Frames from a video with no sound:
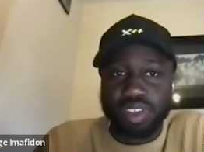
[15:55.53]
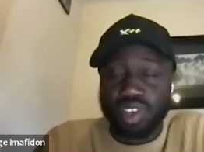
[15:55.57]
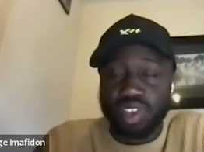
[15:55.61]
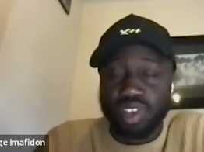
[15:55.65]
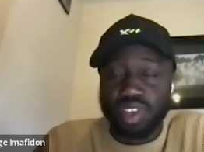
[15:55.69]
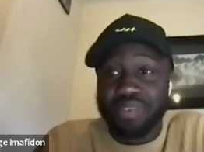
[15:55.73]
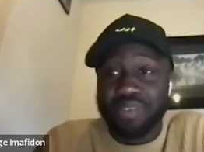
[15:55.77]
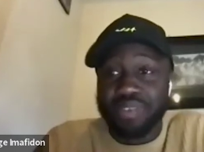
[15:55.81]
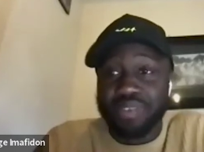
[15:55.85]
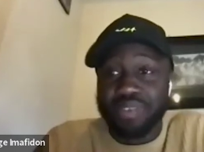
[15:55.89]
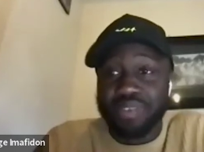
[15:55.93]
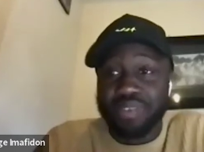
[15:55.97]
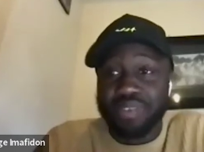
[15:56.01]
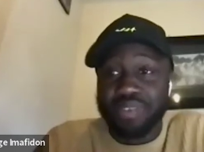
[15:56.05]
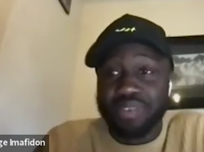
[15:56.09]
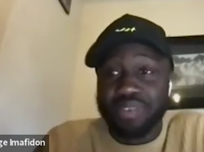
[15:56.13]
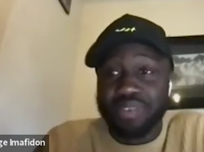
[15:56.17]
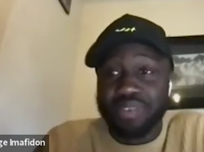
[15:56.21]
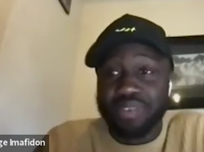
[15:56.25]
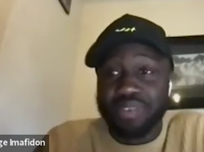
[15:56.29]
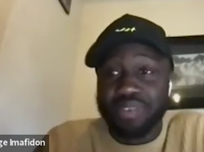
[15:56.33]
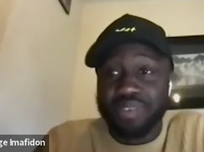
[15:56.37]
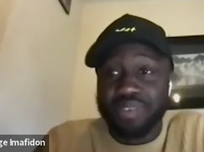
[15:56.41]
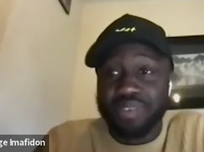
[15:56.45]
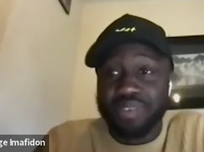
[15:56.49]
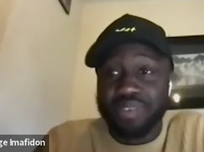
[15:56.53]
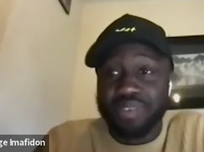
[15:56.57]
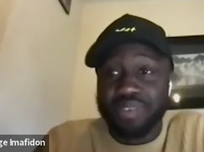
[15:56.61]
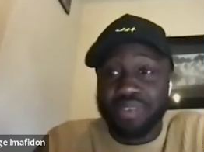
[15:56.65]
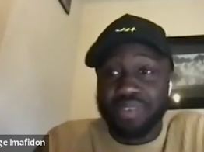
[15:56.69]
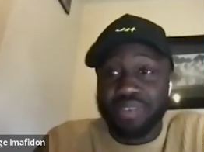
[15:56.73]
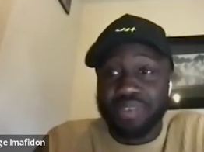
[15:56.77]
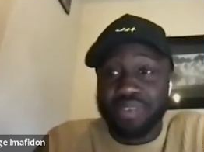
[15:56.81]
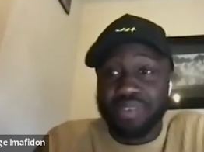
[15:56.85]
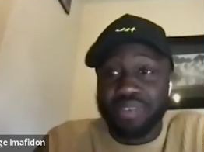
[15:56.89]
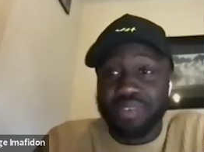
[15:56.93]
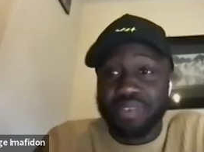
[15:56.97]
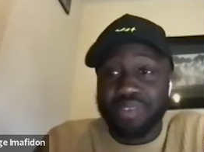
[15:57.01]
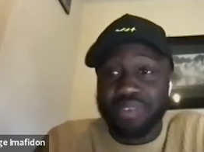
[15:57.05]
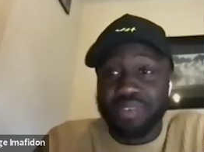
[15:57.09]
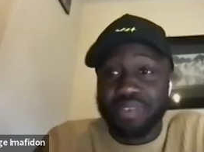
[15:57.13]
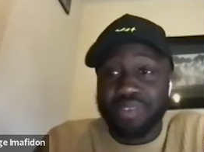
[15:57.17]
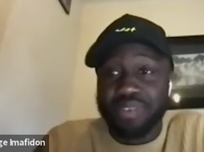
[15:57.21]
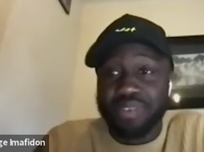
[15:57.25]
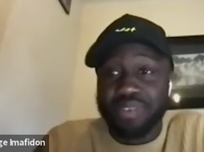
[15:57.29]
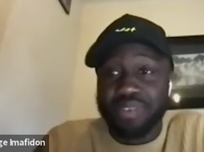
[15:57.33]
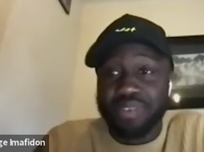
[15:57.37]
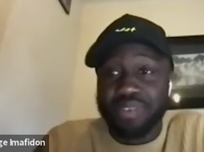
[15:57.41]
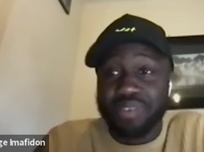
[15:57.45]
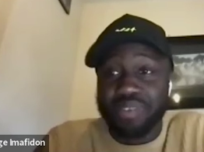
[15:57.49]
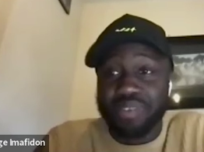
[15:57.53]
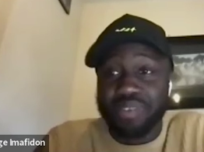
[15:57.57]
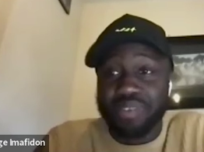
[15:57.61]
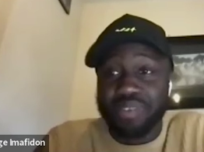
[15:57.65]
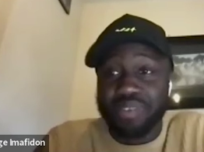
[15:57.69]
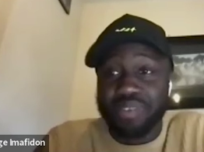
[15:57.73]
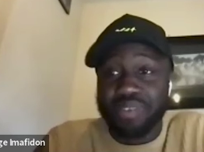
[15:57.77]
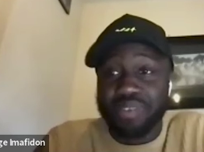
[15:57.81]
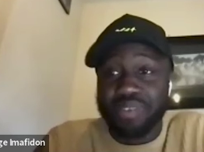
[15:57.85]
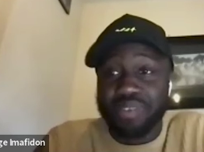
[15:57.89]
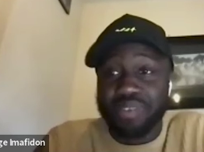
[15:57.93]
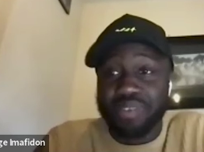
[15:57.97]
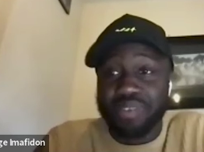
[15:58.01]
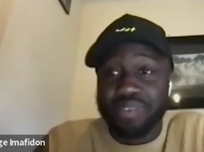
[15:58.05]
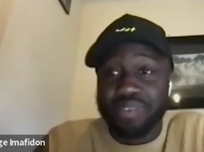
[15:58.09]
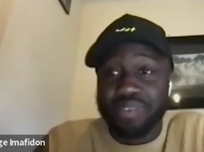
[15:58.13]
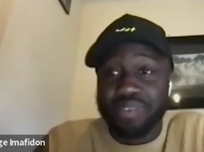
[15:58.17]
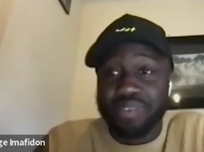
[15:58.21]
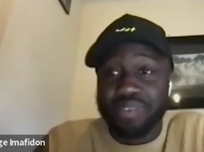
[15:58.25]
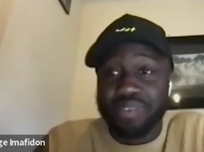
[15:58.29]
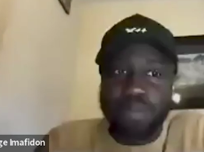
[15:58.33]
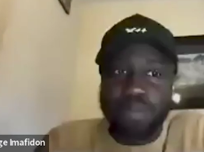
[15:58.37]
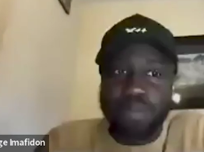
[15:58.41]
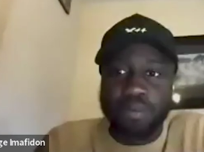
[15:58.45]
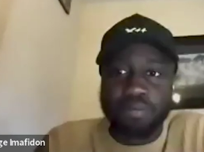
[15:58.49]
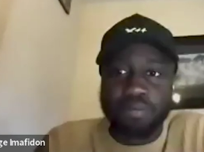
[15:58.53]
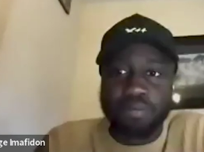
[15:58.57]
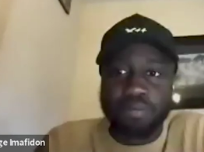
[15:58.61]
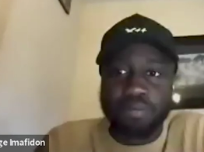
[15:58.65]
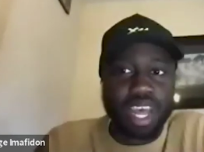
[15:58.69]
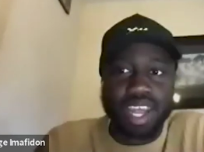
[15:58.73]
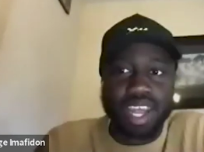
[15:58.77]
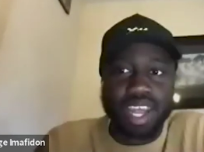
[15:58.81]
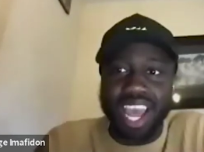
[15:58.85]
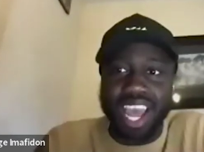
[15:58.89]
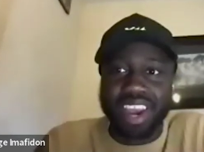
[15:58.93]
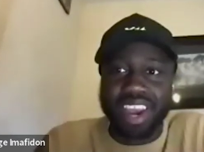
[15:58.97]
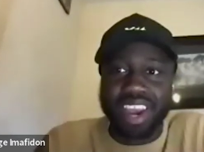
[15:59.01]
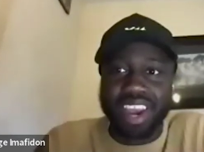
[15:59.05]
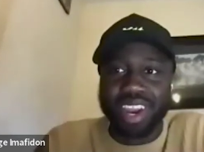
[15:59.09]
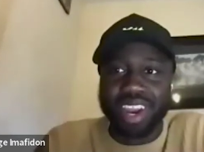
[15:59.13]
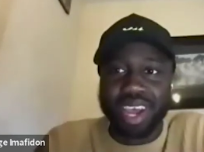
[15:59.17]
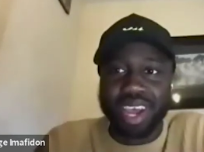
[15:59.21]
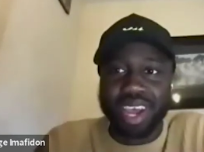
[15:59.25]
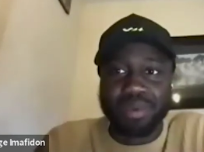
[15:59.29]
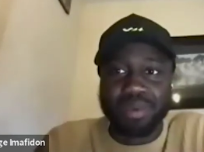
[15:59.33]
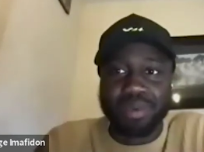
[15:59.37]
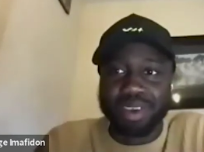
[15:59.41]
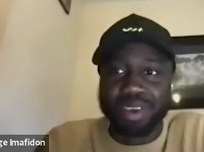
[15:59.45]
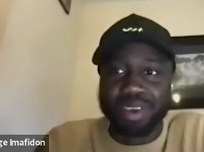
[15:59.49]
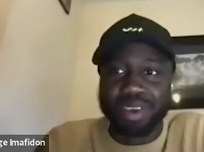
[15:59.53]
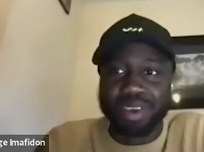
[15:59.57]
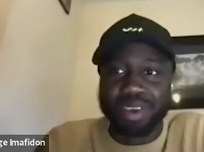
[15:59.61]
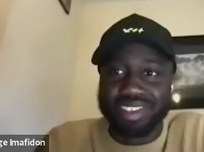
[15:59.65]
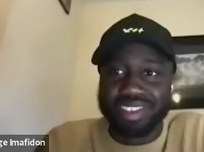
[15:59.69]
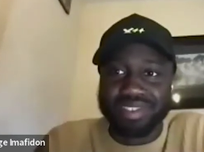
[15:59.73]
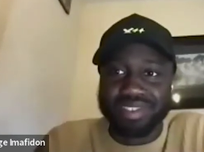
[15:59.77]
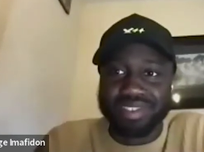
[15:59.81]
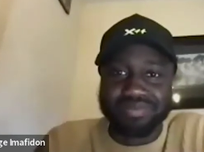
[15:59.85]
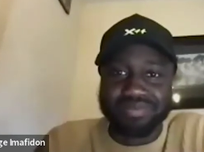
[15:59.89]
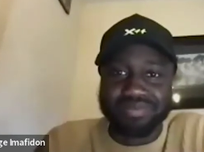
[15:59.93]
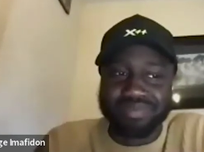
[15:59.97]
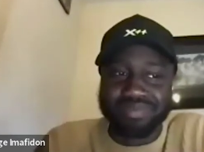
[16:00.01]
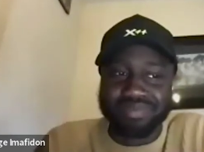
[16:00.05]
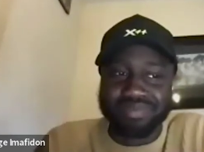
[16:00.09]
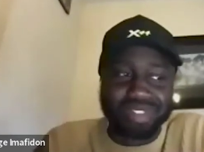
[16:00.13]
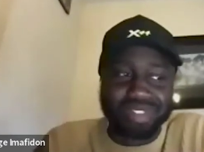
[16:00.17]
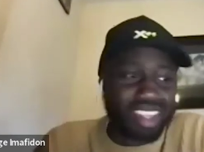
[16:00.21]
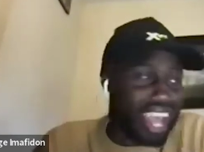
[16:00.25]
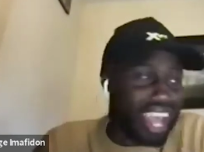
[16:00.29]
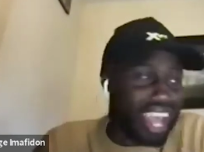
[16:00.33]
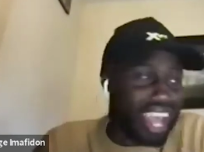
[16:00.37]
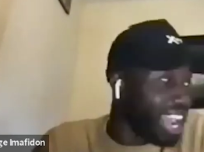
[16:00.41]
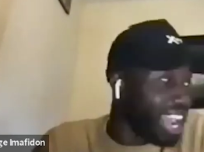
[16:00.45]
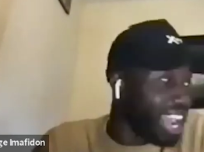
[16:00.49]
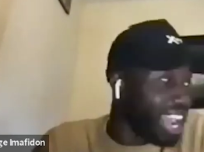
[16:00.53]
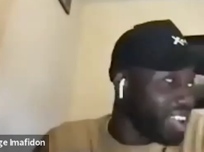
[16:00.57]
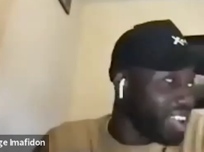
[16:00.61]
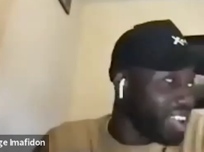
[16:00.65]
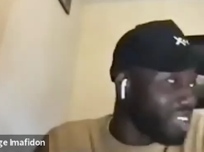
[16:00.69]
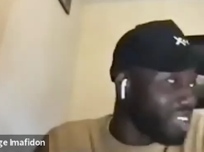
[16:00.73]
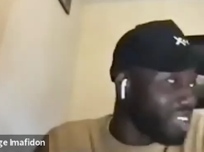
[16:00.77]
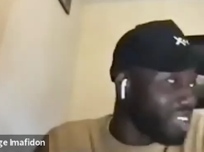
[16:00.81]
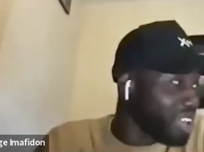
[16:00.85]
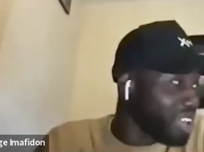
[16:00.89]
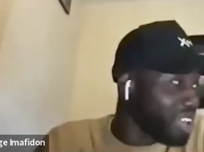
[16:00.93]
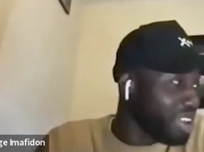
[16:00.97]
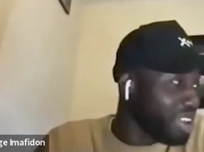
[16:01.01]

Um, because you have everything you need in order to get to that next step. Um, and I know